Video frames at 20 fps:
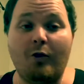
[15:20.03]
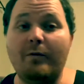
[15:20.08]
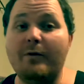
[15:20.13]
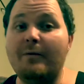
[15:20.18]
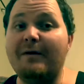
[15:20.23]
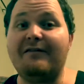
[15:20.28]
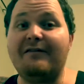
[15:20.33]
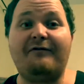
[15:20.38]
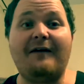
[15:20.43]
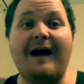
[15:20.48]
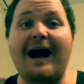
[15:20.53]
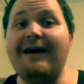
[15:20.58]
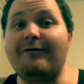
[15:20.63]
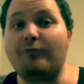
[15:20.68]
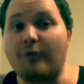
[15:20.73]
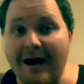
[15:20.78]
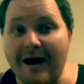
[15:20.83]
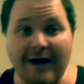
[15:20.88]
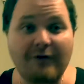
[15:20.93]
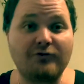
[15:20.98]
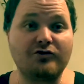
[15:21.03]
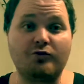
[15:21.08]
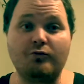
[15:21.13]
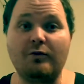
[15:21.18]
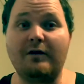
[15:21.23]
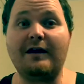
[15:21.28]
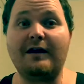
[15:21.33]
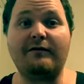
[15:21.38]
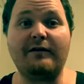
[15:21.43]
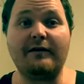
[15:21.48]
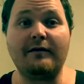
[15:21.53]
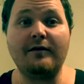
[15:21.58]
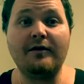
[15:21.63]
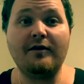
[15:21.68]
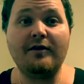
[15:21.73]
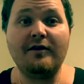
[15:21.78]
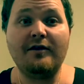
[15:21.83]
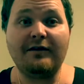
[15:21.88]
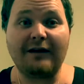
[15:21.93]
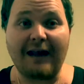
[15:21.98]
We went 5 rounds or whatever,
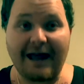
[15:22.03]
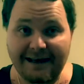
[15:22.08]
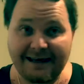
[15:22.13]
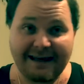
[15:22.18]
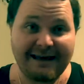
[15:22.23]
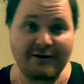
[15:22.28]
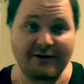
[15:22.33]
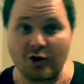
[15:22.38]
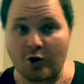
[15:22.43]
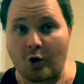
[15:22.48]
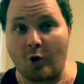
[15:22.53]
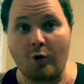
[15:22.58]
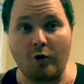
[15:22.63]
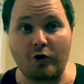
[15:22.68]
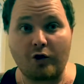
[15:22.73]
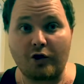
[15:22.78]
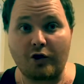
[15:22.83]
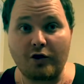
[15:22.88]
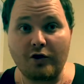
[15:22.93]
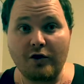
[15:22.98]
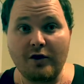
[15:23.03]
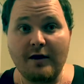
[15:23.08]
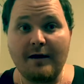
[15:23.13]
like in the corner.